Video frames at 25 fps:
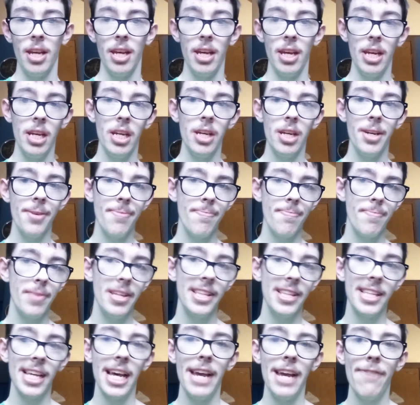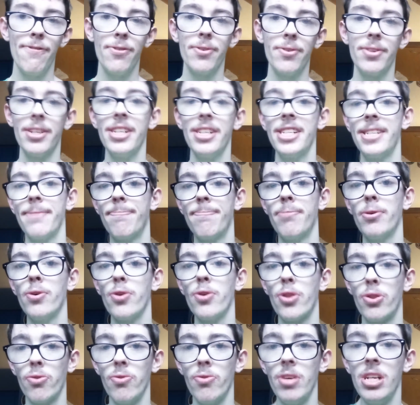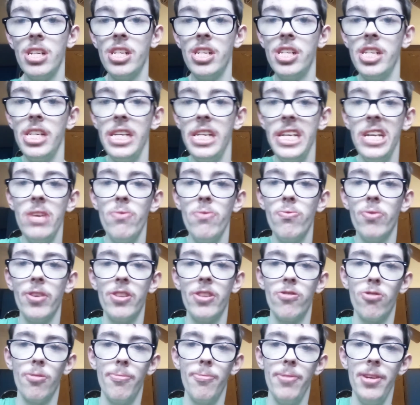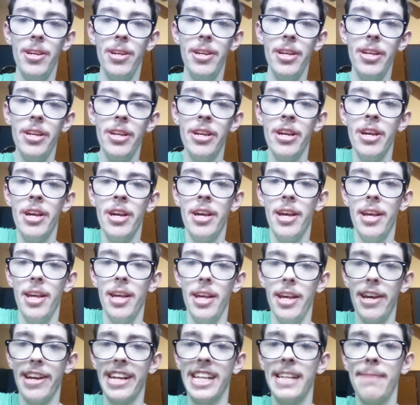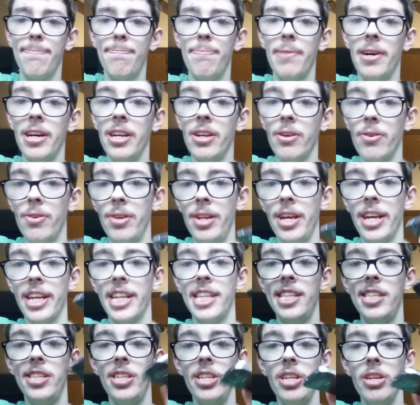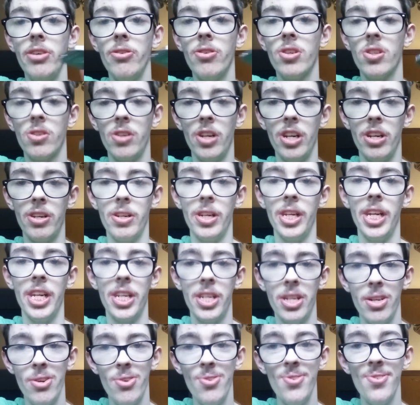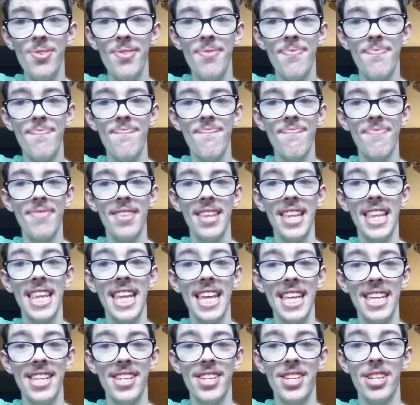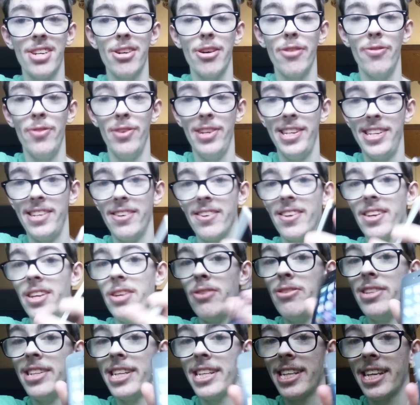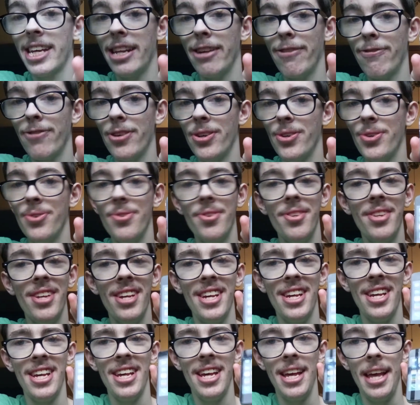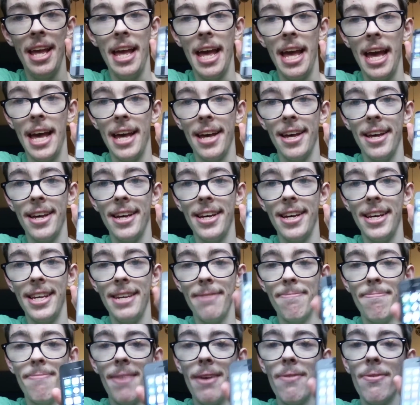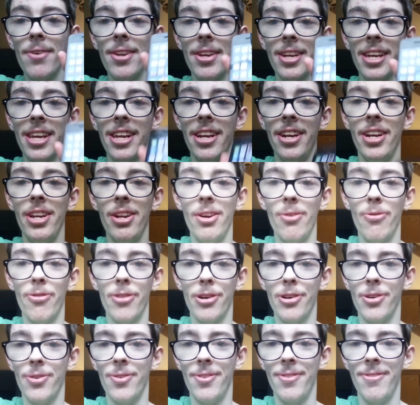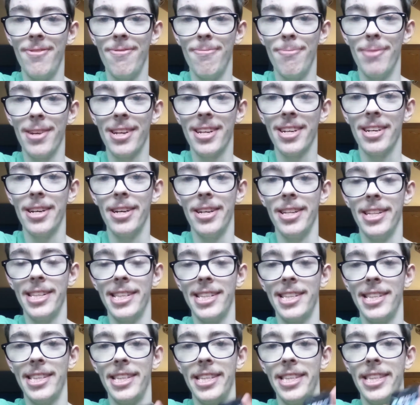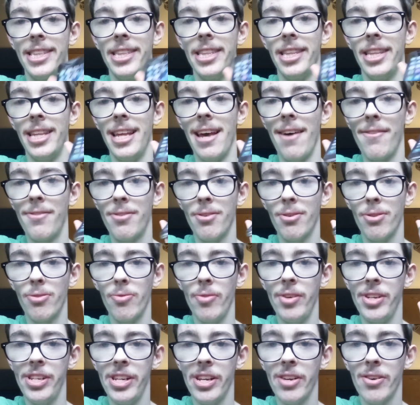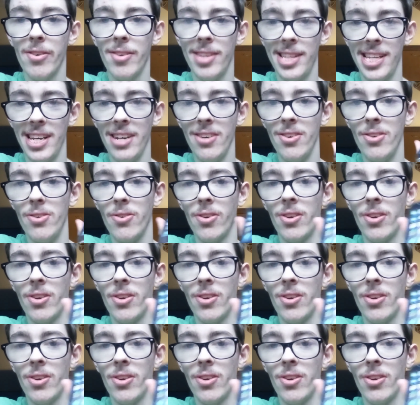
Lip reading: This iPhone does support 3G, which will be expired next year in 2022. So if you still use this kind of phone, you might want to get a new phone because after 3G goes out, you